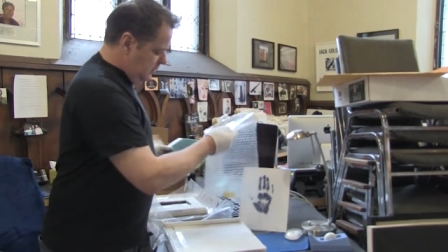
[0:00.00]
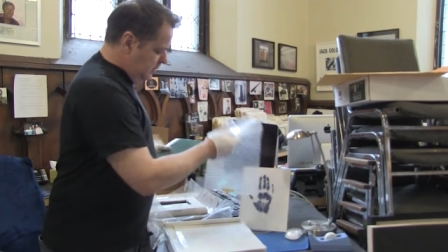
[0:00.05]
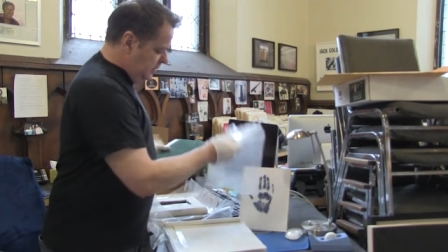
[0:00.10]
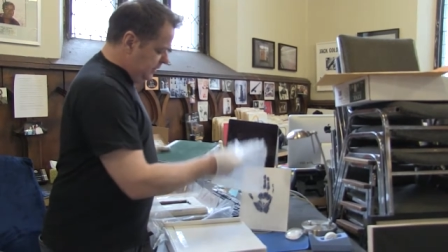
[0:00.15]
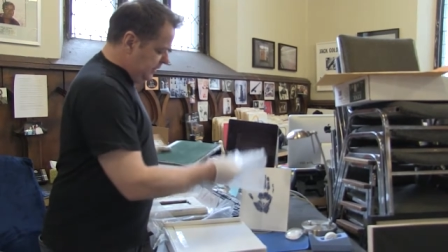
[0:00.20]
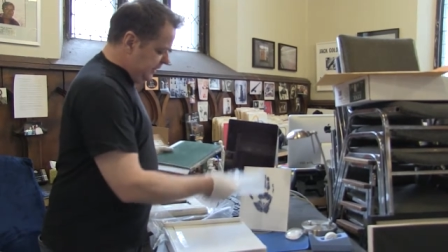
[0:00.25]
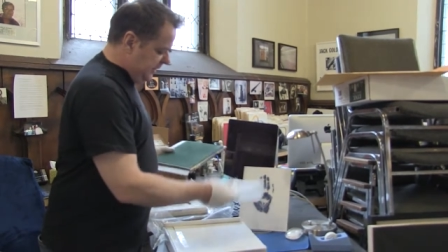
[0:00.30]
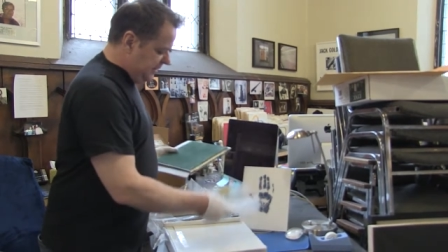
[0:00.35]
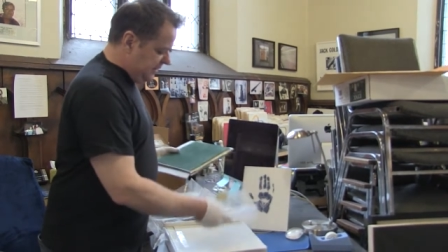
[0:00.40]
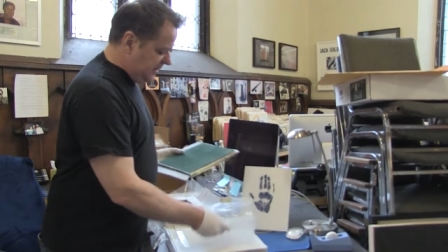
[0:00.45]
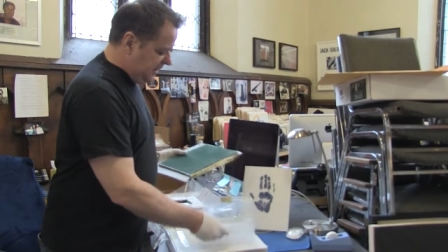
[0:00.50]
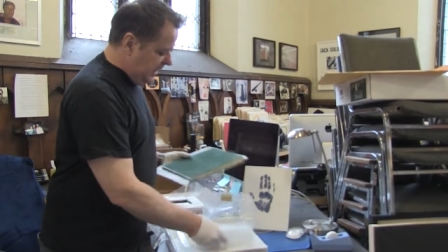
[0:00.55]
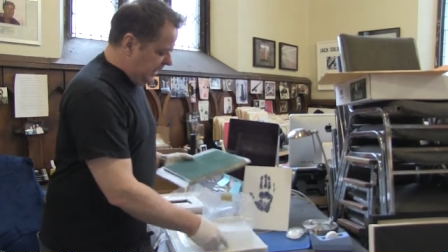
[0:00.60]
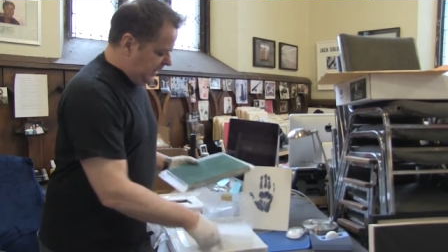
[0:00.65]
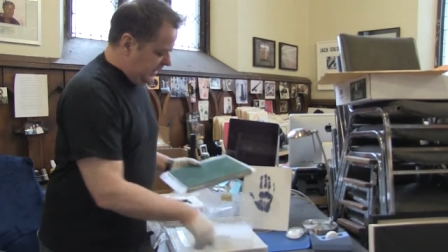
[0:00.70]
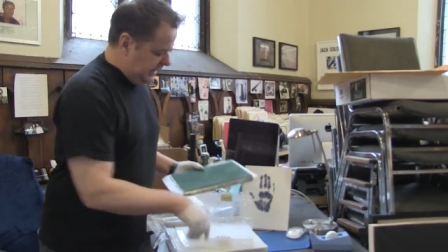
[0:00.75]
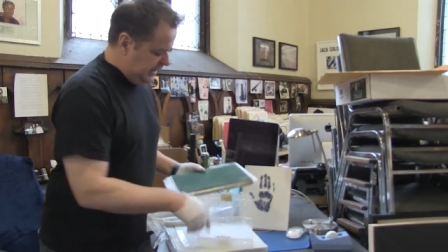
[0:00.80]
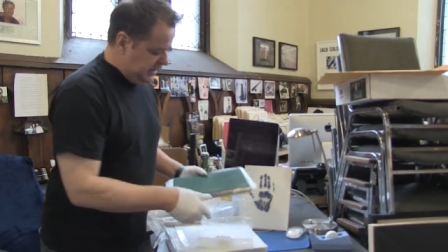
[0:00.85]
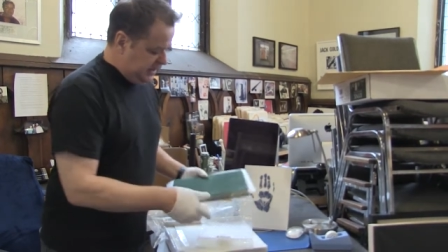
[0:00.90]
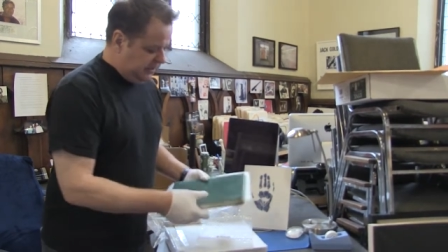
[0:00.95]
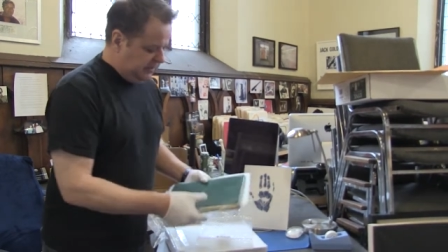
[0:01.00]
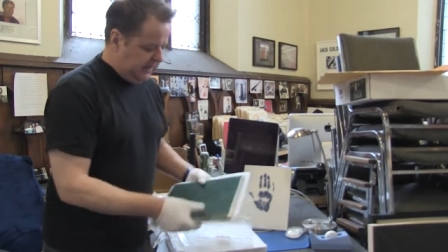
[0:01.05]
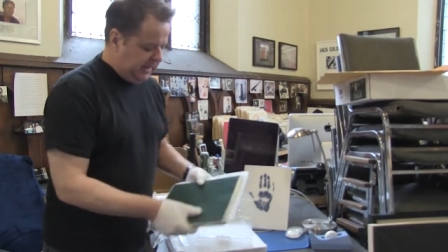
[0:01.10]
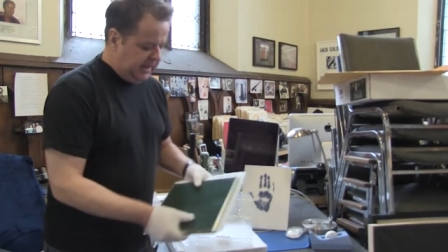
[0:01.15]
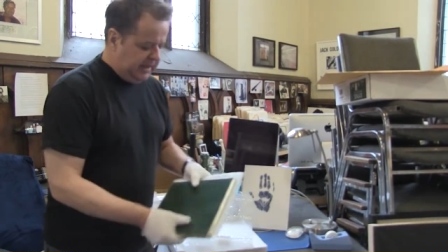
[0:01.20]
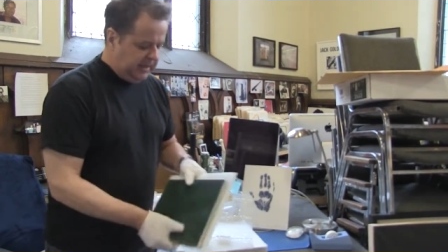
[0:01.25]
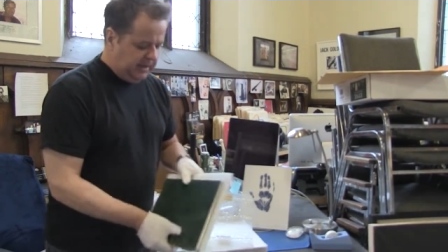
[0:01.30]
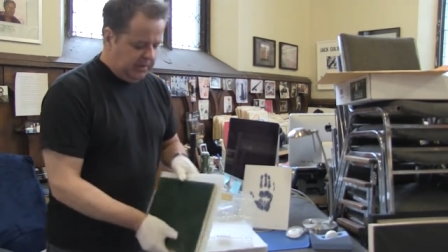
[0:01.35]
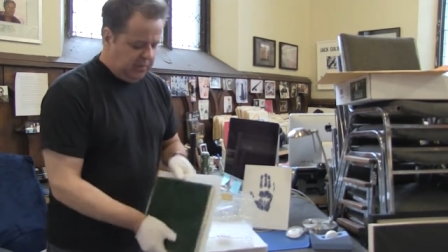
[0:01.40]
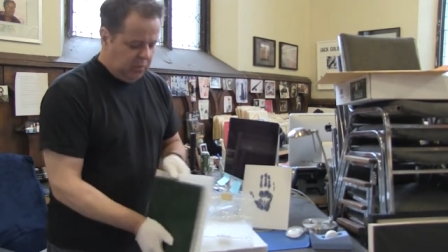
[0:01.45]
she has kindly
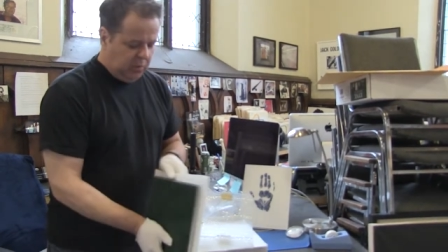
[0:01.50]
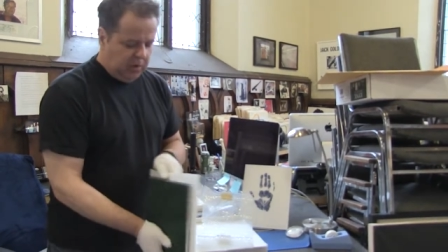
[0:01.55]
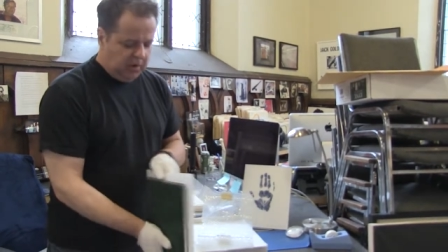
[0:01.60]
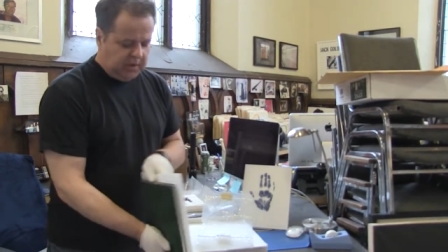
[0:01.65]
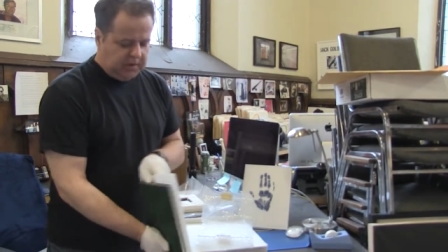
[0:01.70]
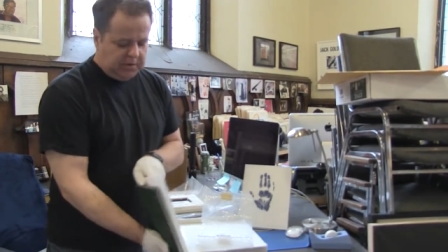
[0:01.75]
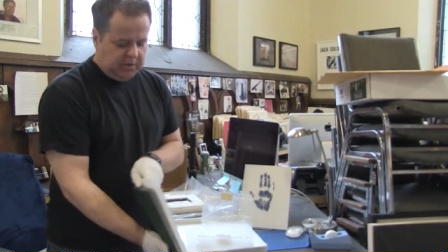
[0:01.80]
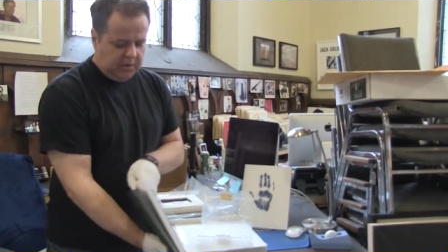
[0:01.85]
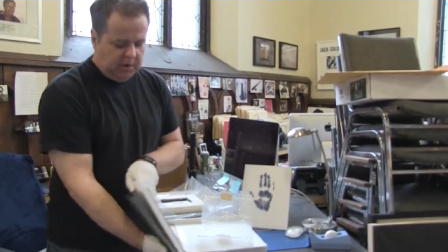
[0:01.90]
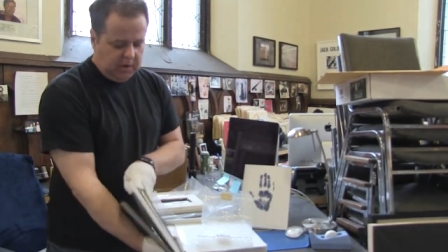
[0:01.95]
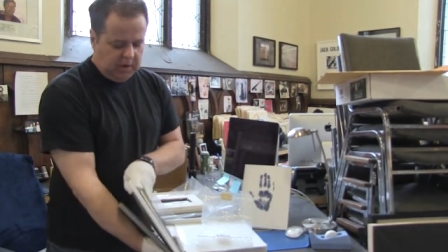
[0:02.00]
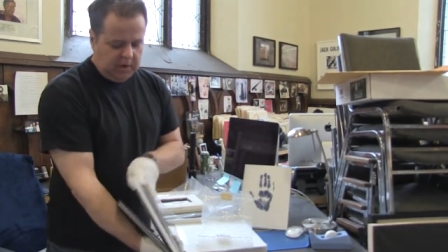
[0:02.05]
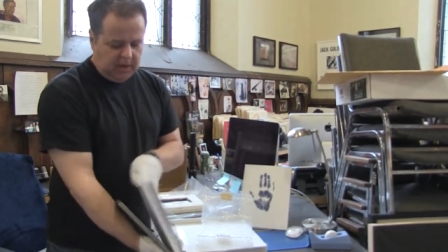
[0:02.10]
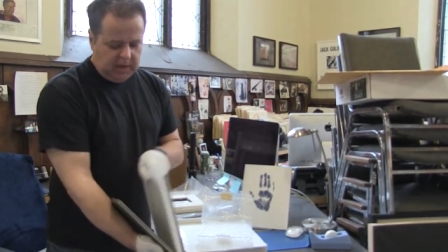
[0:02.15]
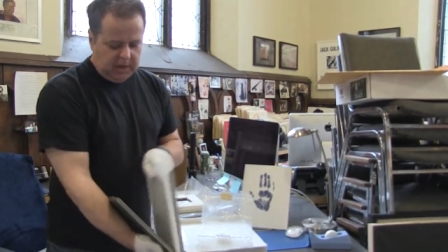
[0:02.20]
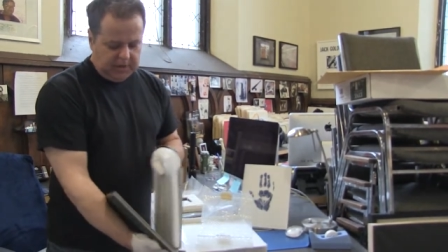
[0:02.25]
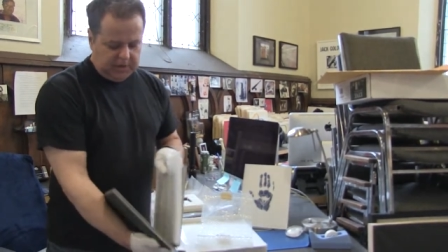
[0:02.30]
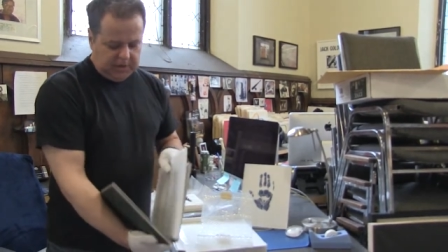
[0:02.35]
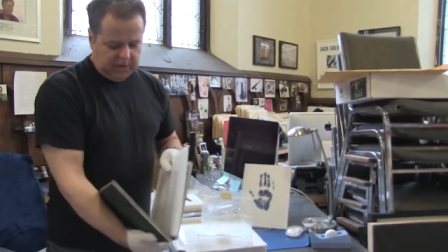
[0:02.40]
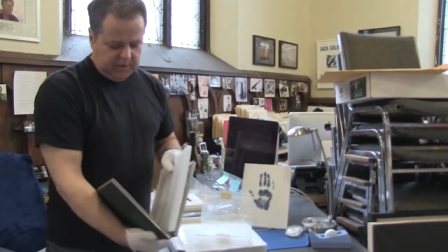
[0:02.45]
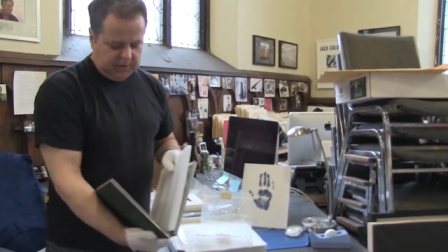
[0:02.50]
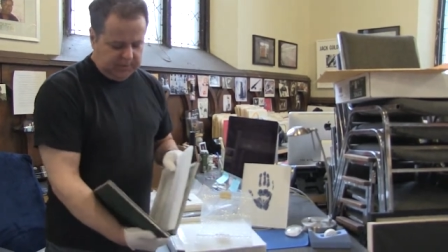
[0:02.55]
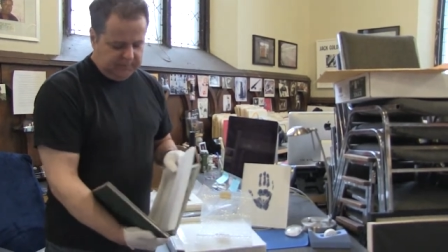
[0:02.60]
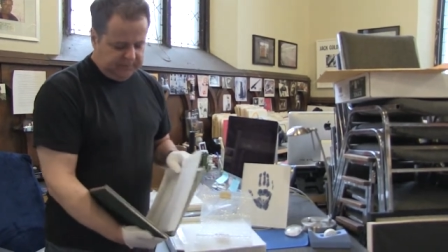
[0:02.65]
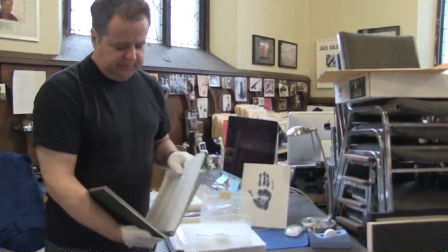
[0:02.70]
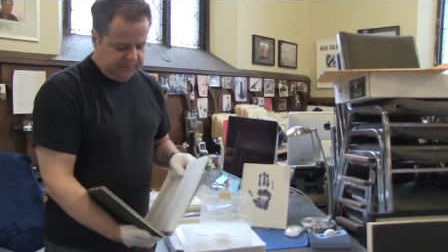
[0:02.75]
donated a work to our auction.